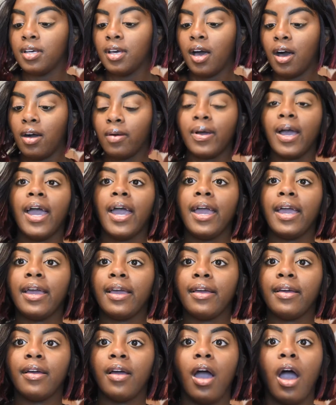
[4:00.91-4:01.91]

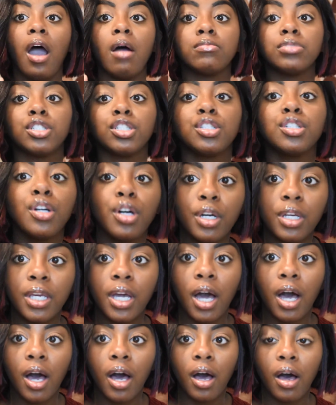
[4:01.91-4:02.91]
Okay? I'm shook,
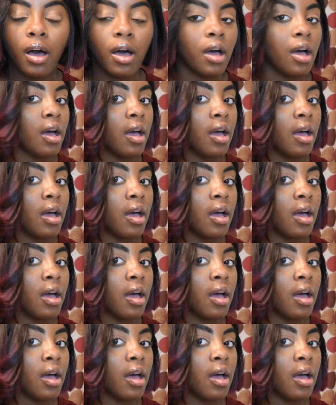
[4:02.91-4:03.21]
y'all.